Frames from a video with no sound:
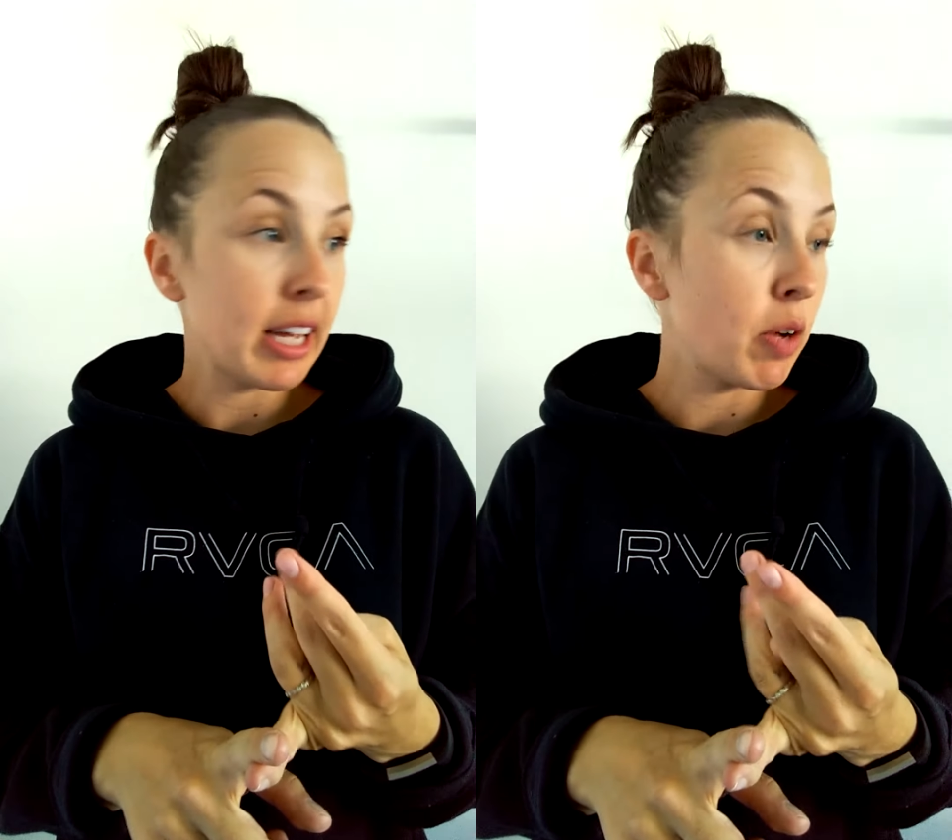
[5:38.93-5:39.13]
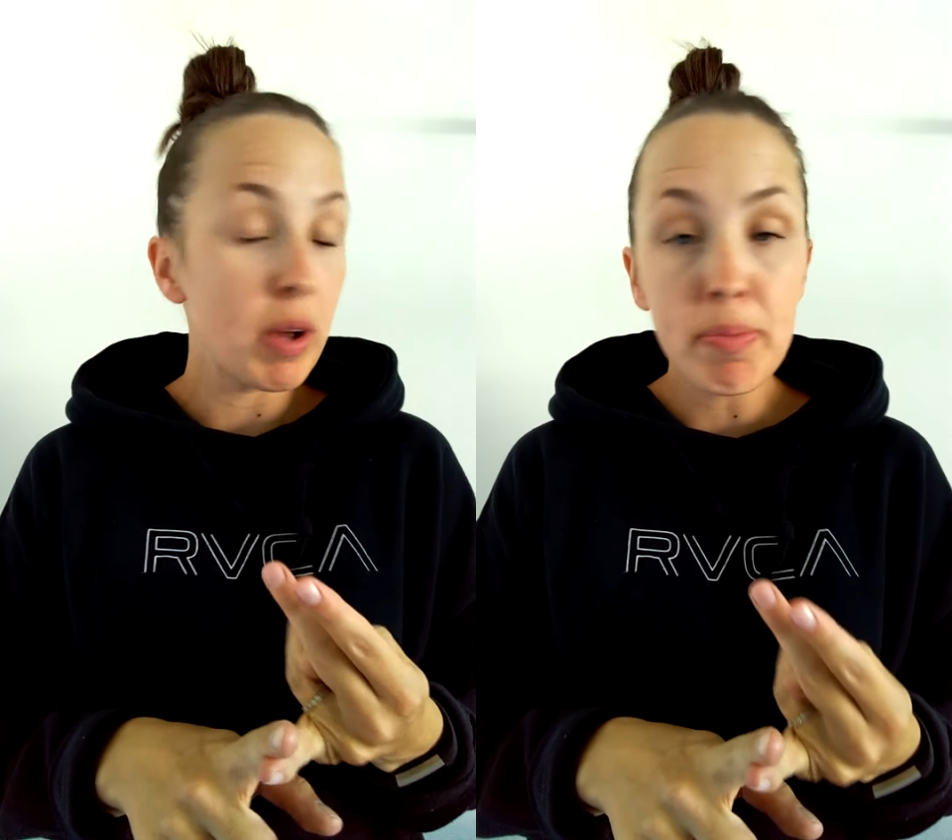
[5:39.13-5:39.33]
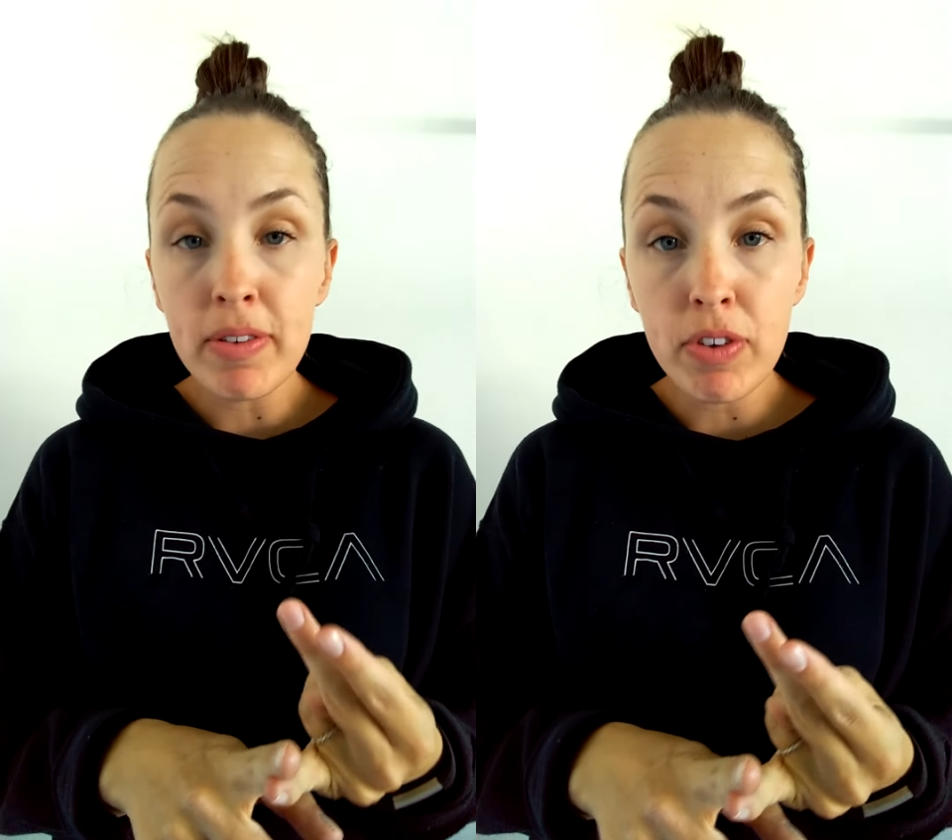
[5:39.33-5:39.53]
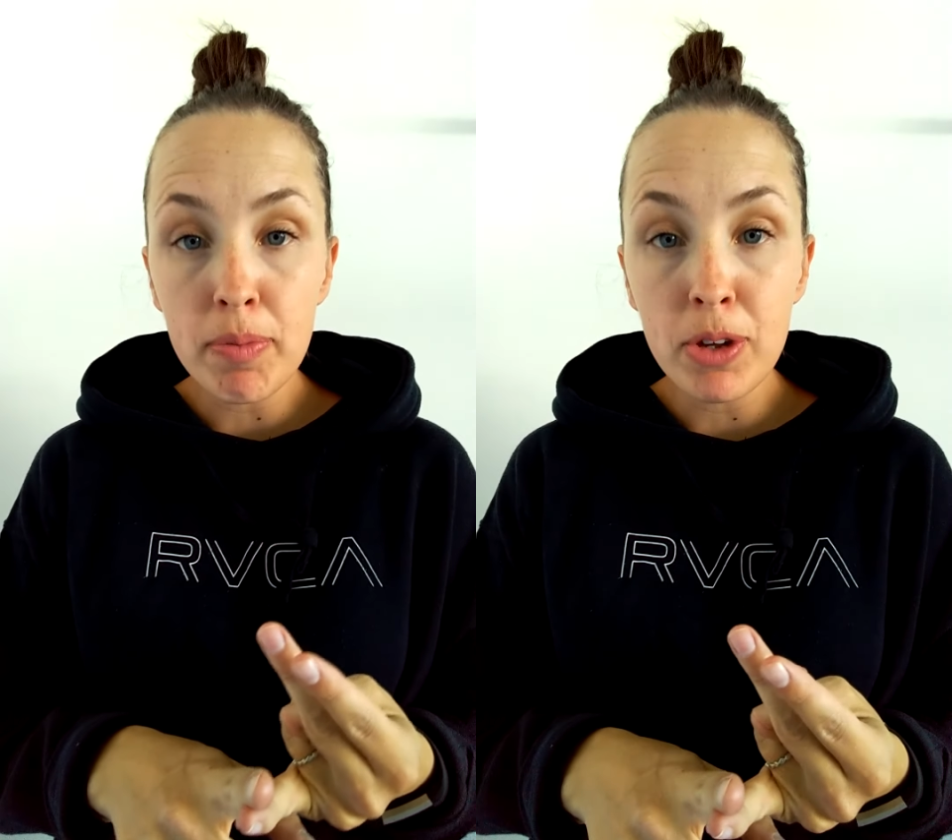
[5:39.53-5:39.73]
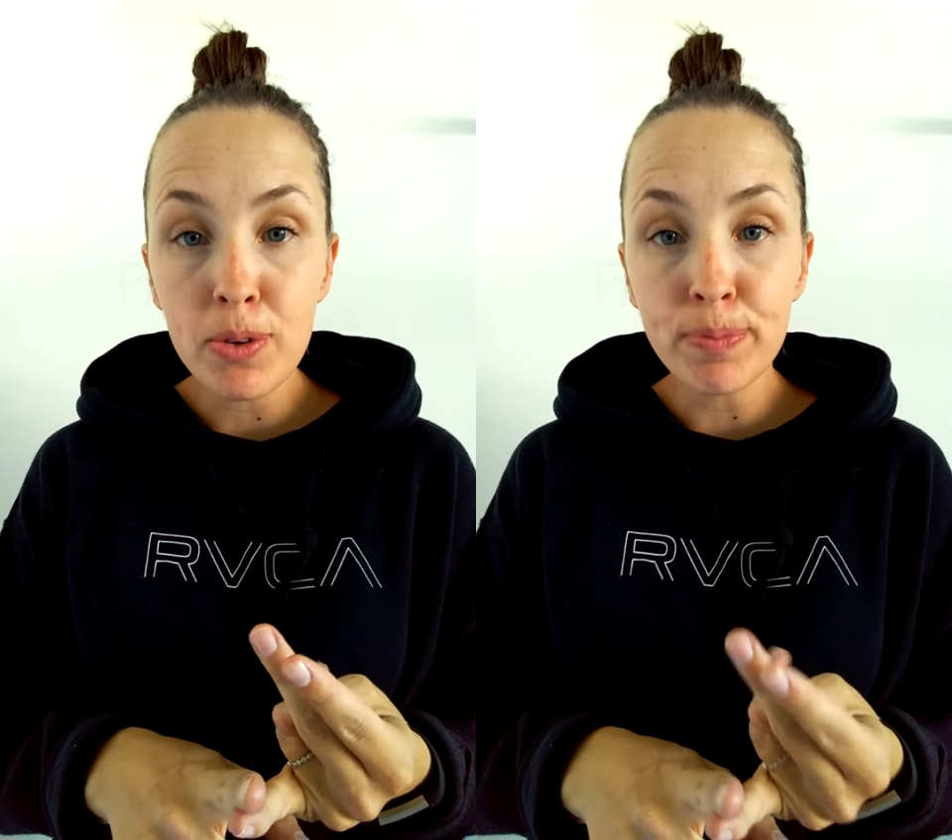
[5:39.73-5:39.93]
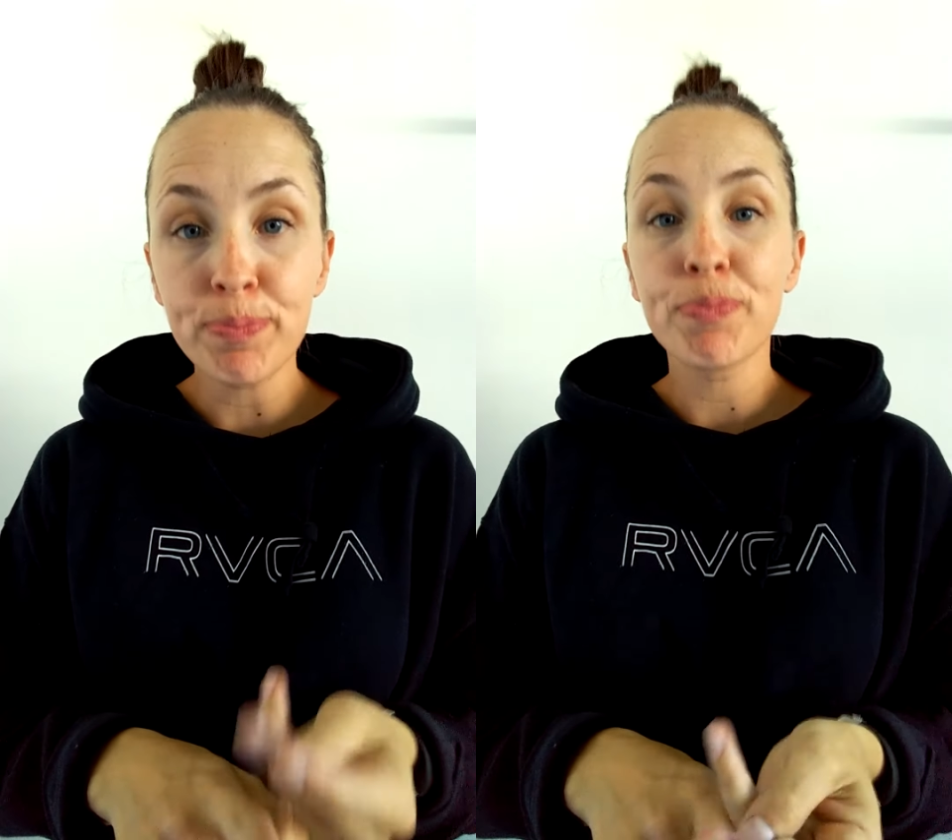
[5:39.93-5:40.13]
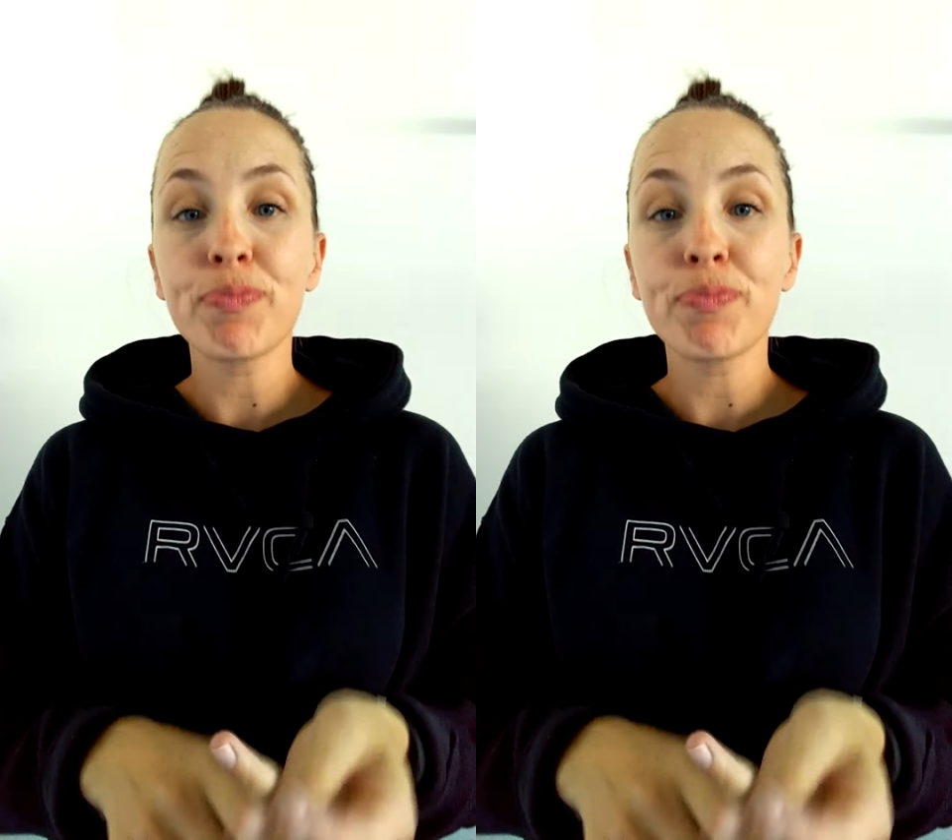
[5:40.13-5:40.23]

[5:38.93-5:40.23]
equipment from you.